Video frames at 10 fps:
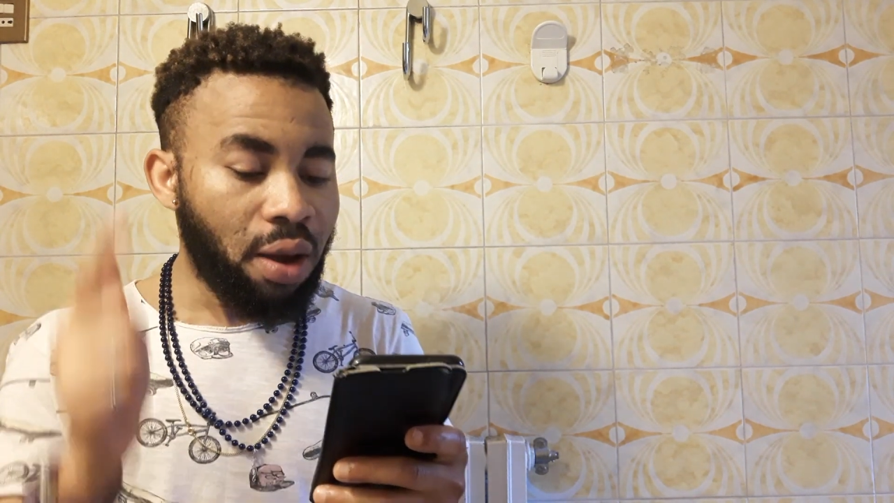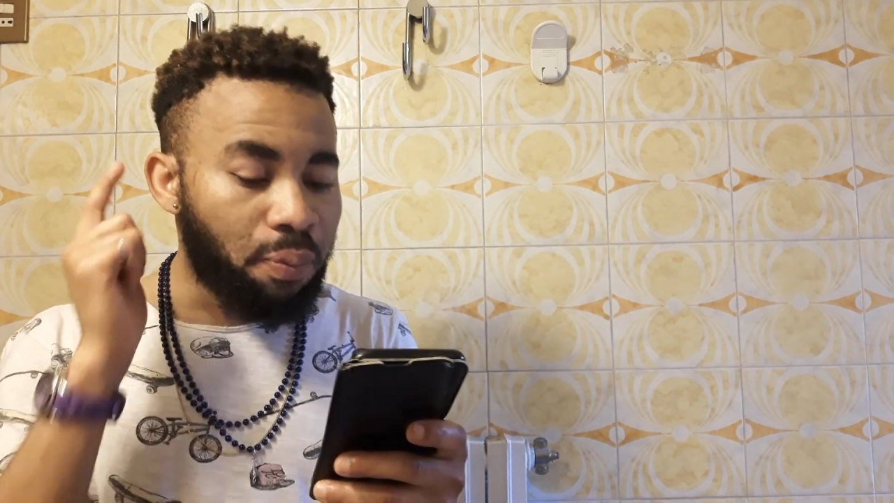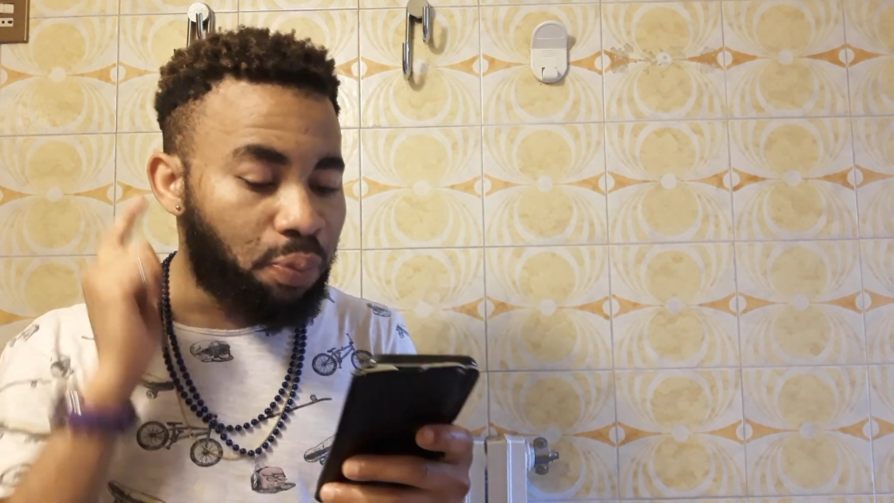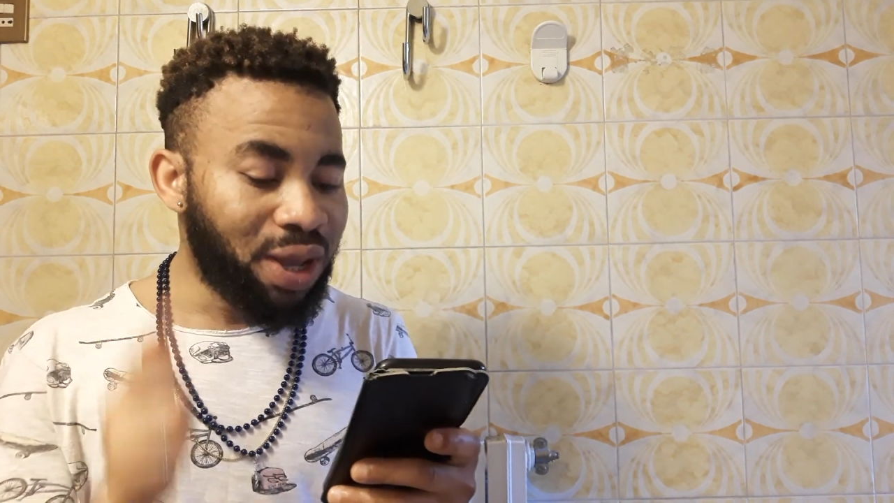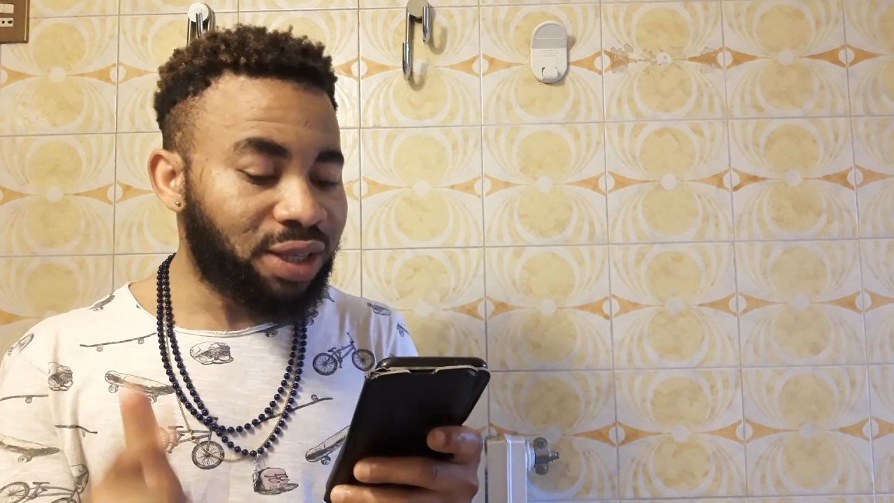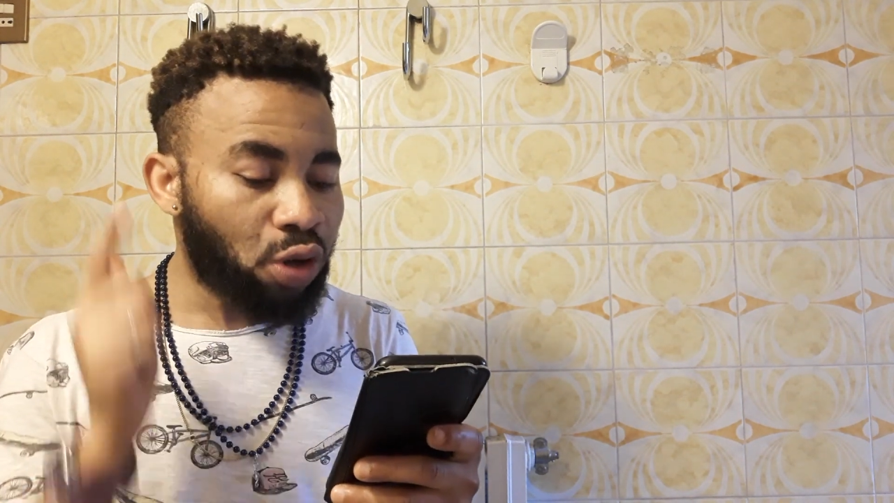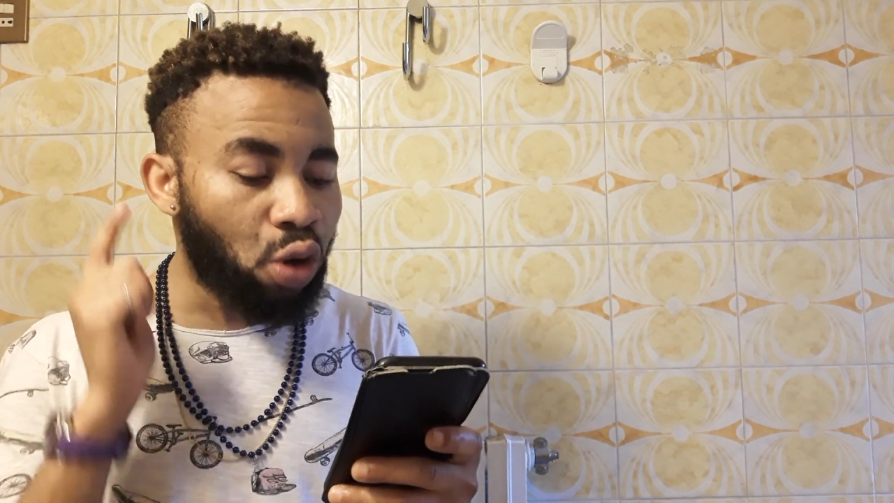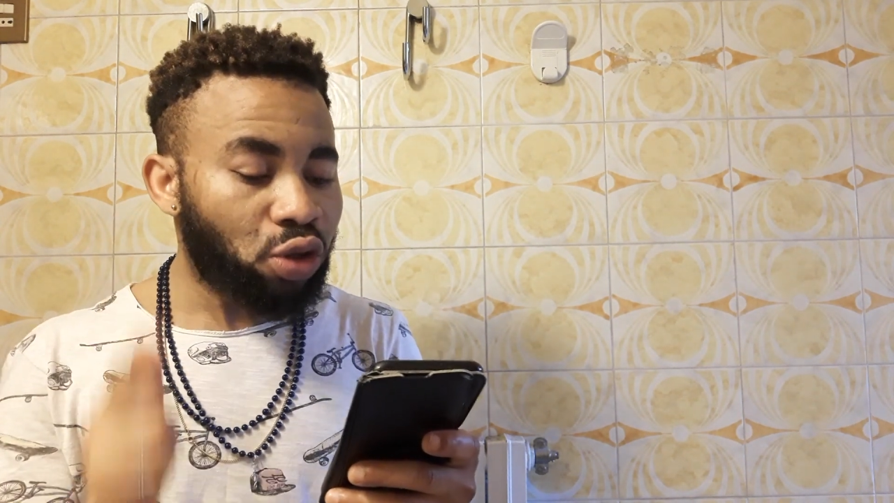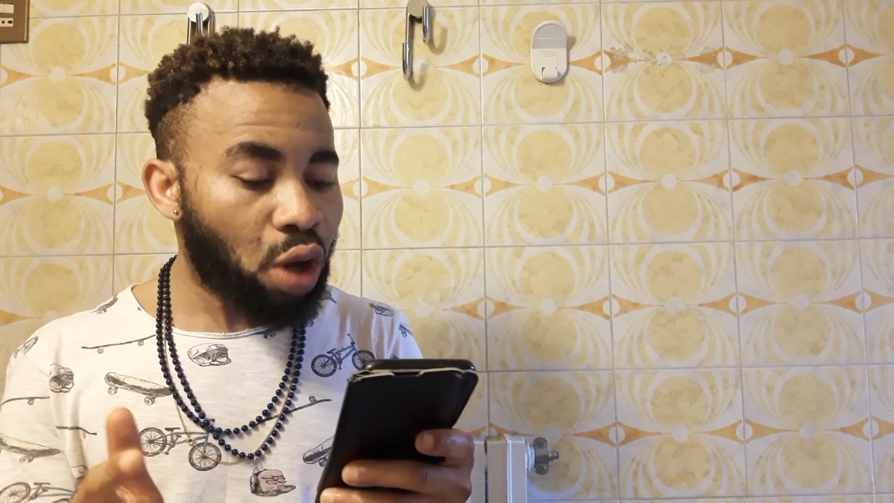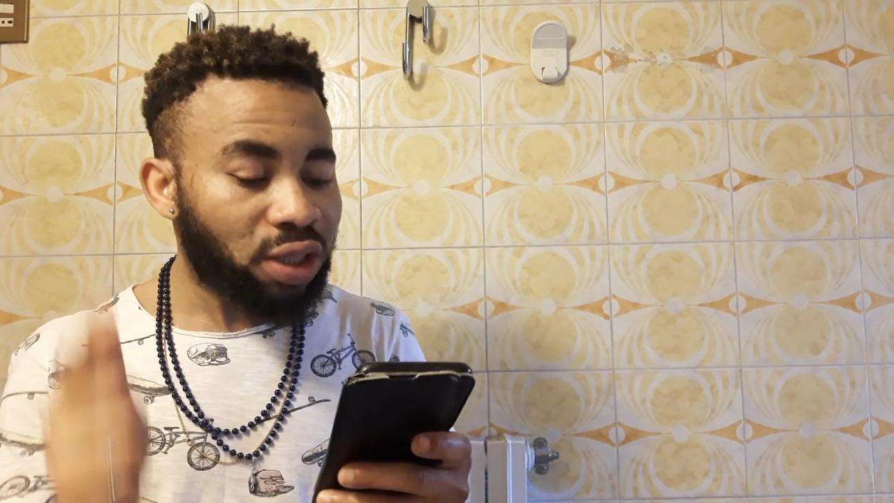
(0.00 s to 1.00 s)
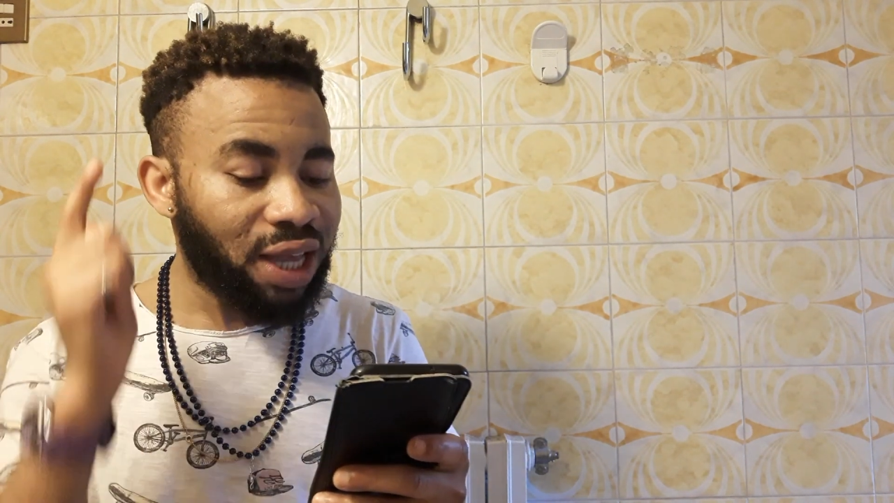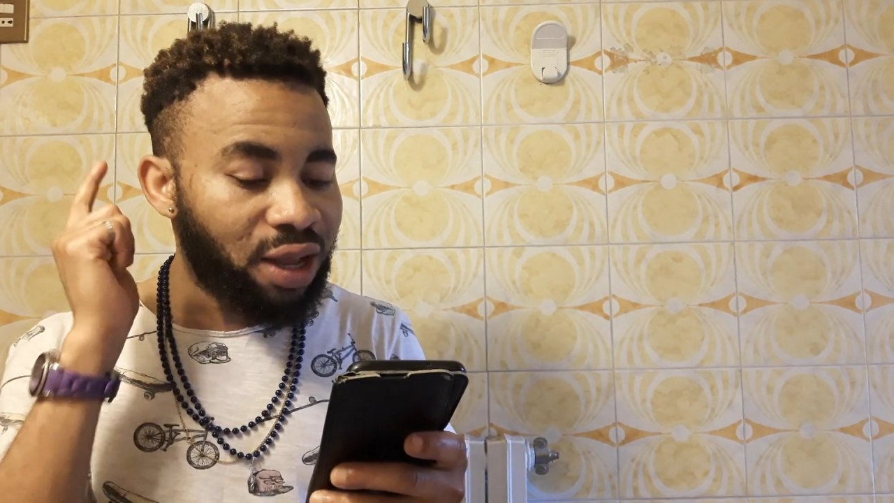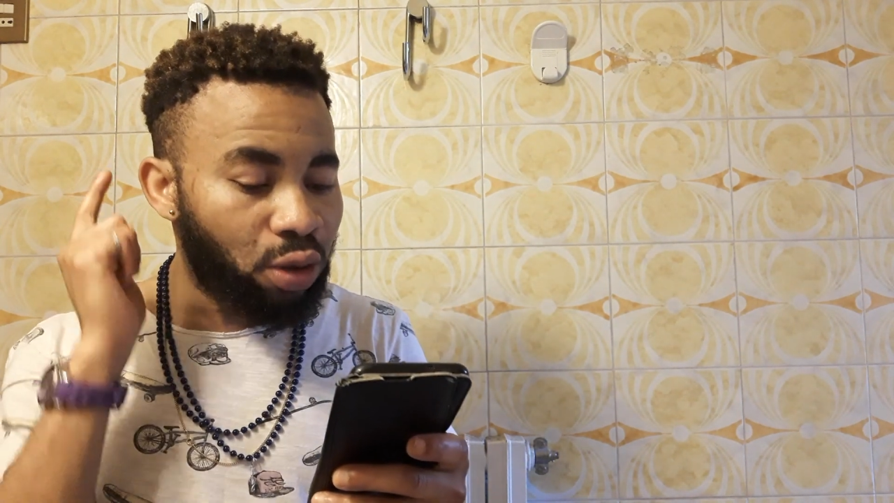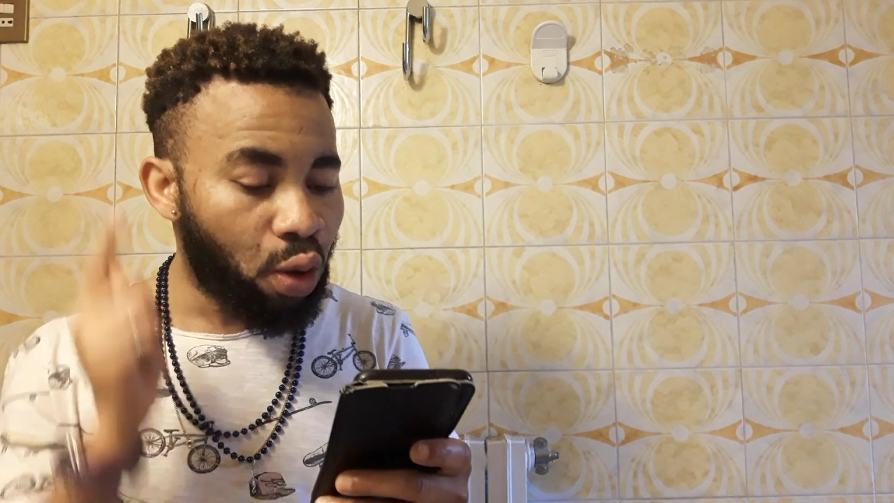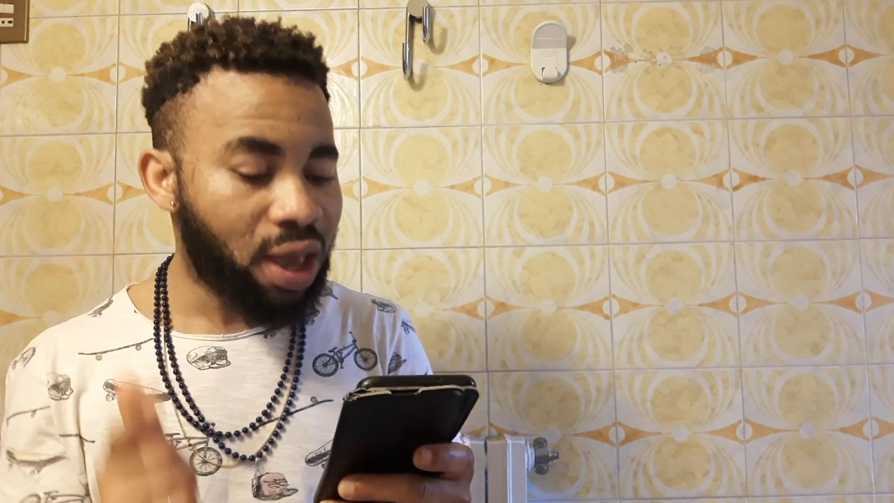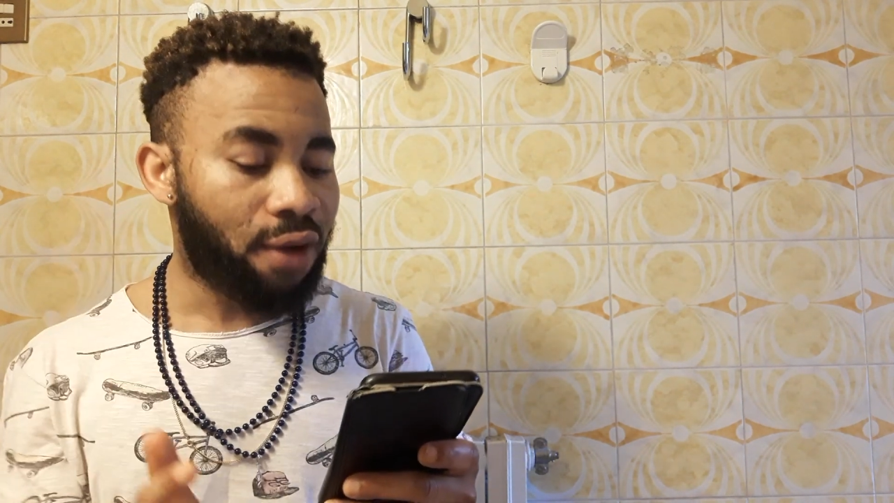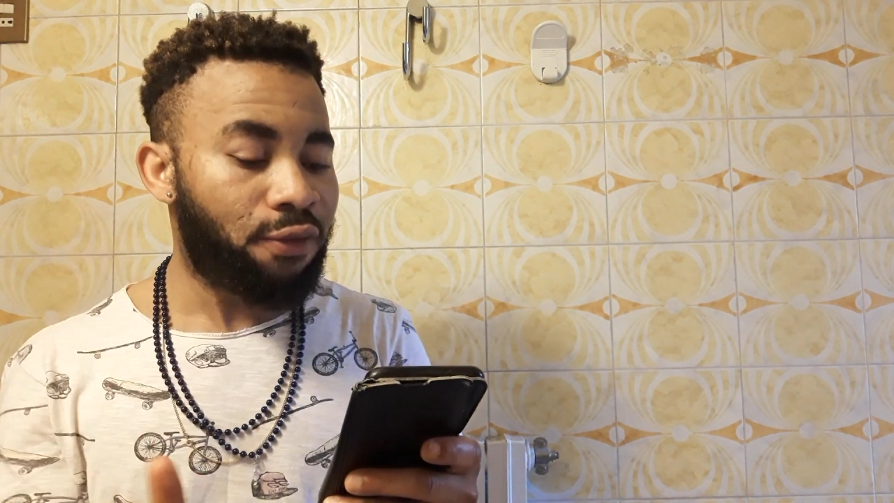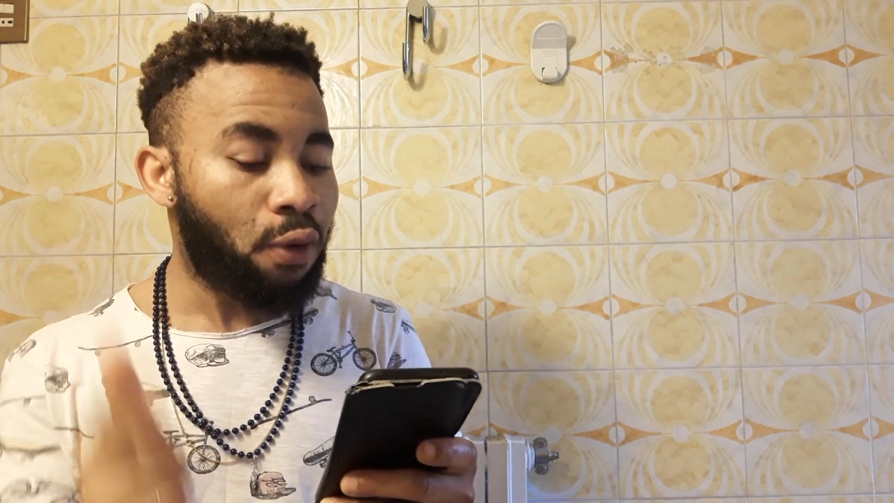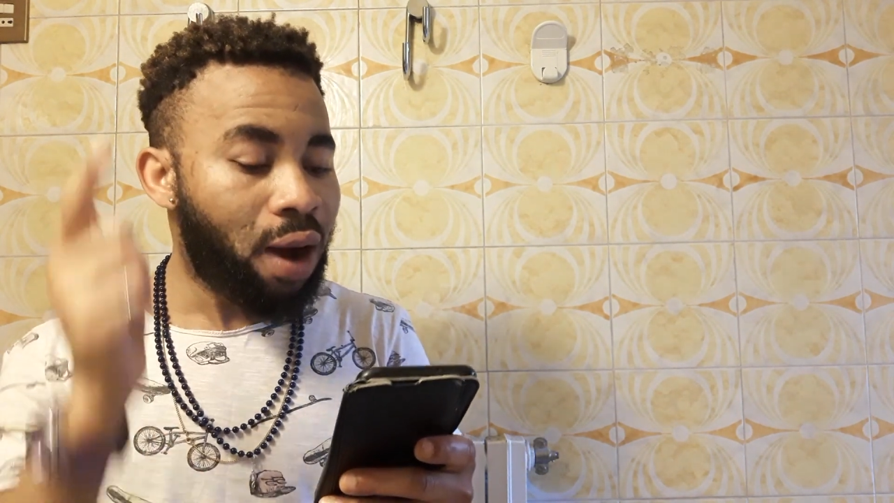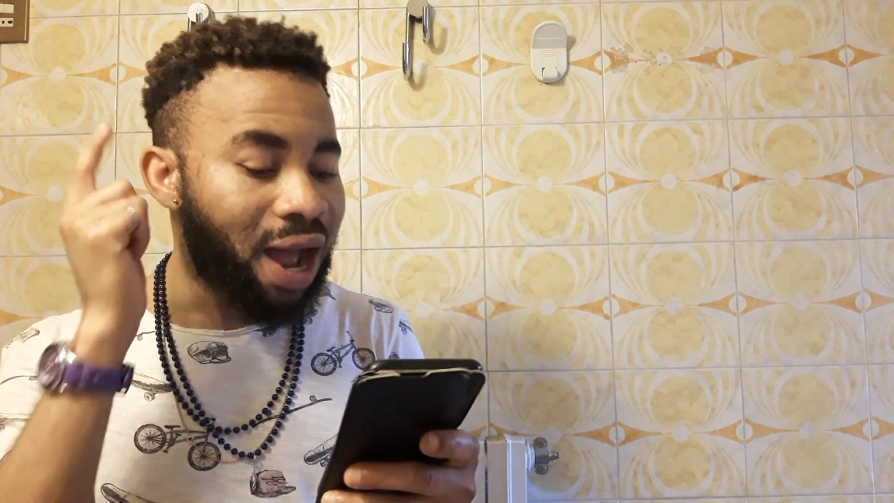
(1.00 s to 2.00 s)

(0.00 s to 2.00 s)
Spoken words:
please consult a lawyer for